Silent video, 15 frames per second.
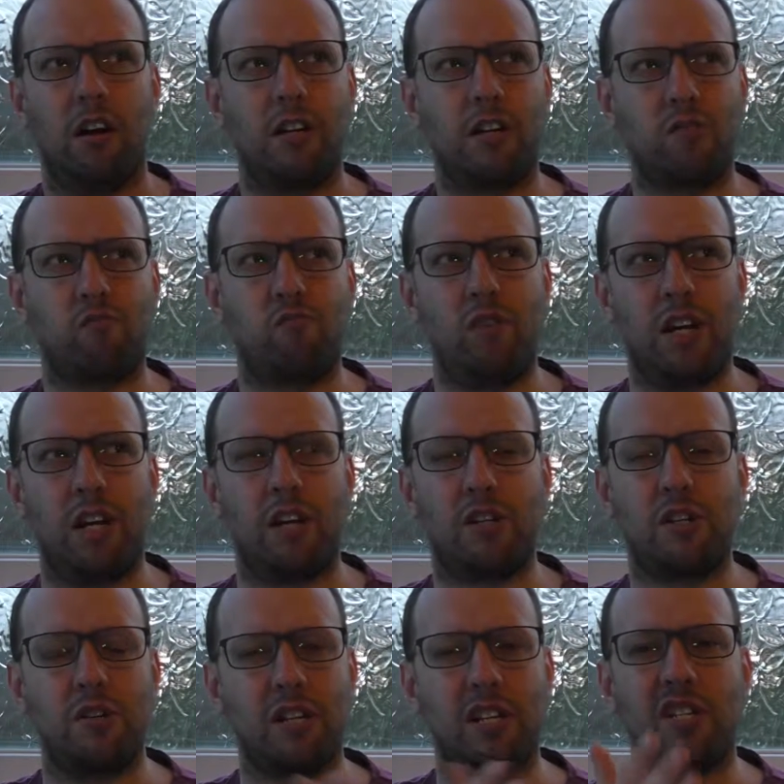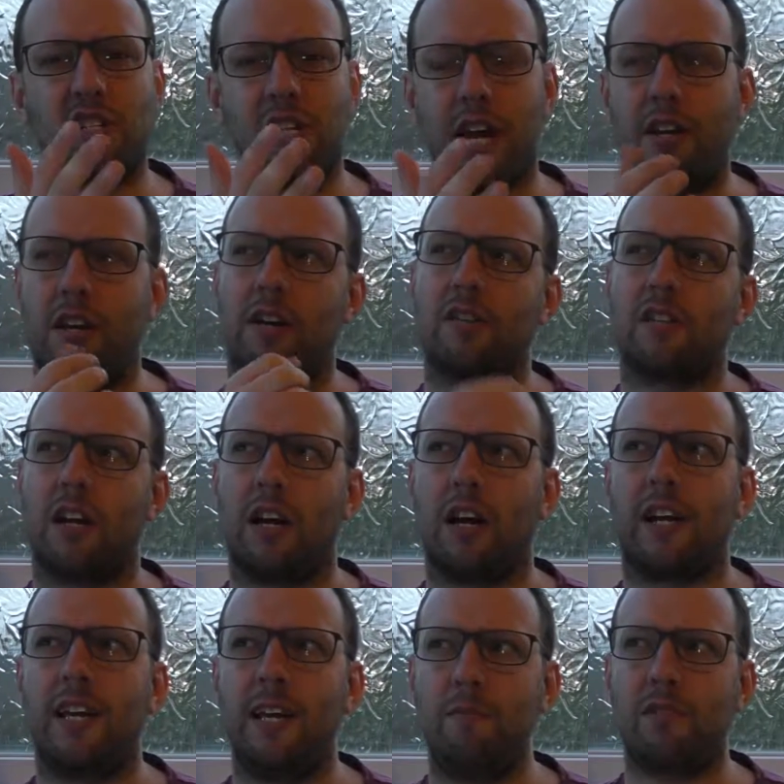I just really, as soon as I said it, I was like, I
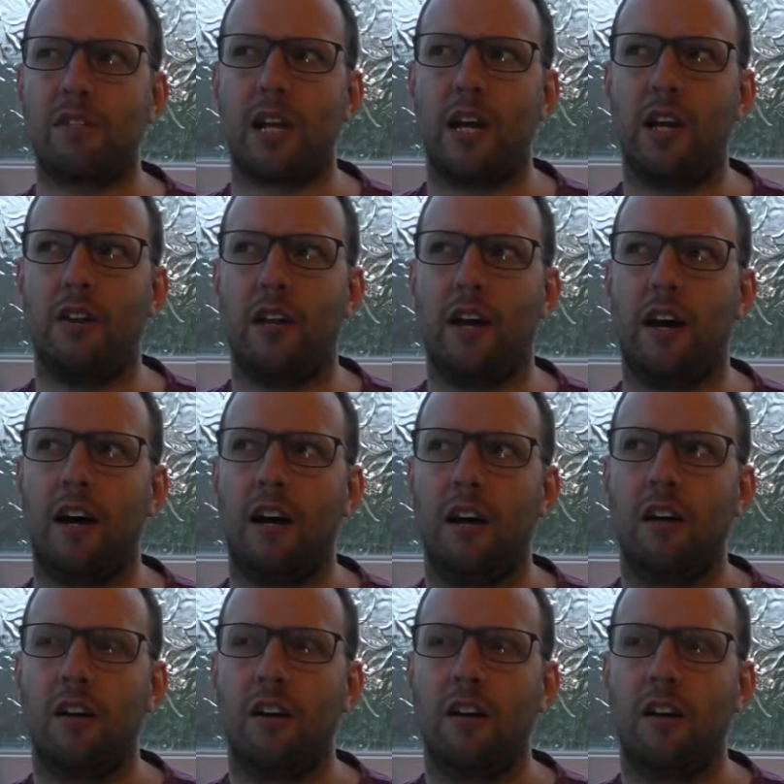keep saying that.